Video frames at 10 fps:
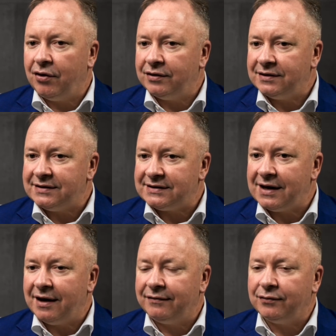on his
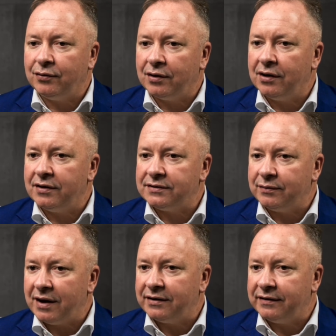staff or close
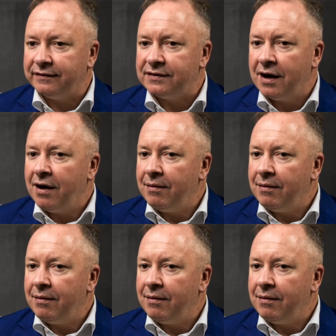relatives